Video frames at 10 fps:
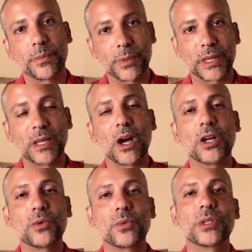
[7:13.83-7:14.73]
But the
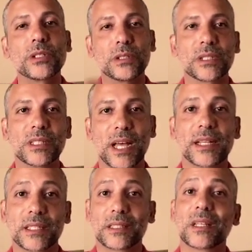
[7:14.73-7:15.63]
unreal does not
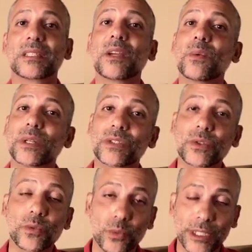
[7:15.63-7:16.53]
exist, and what's
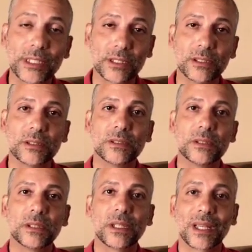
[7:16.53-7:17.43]
real
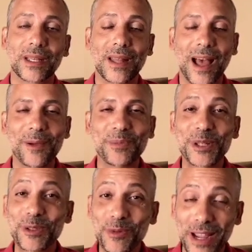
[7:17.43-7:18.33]
cannot be
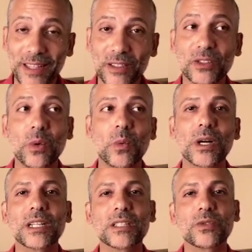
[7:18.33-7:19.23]
threatened. So
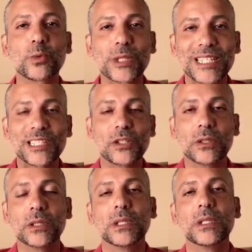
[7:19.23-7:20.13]
what is real